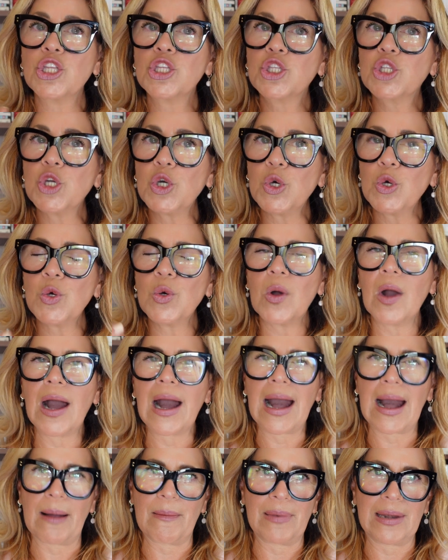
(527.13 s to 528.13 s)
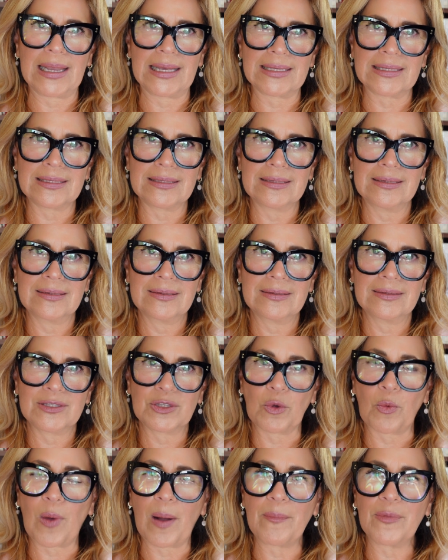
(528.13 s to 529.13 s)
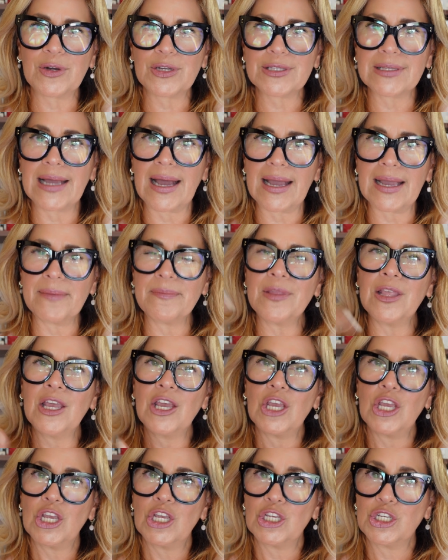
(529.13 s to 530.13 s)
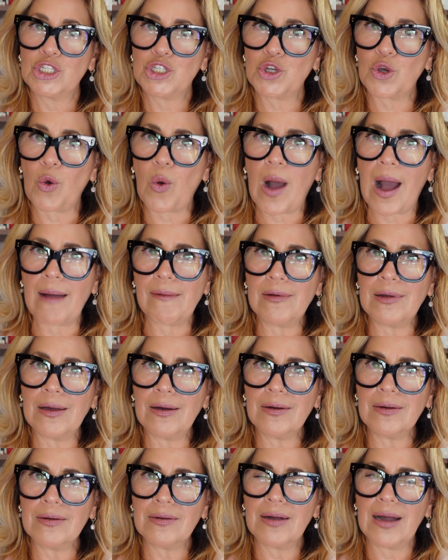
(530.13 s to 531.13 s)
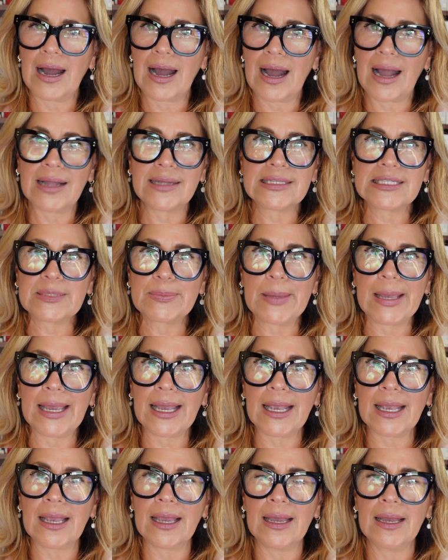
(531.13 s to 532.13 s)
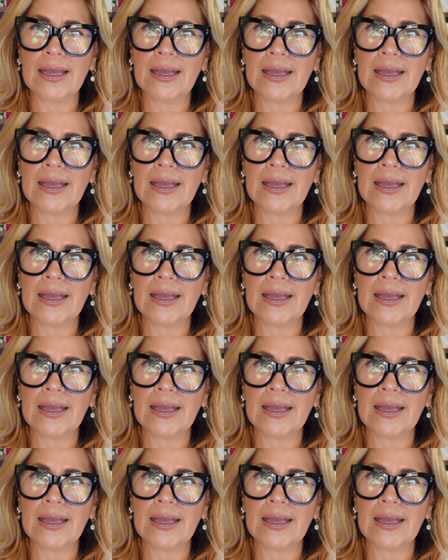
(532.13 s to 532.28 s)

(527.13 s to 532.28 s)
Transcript: Tú hablas. So one more time. Yo hablo, I speak.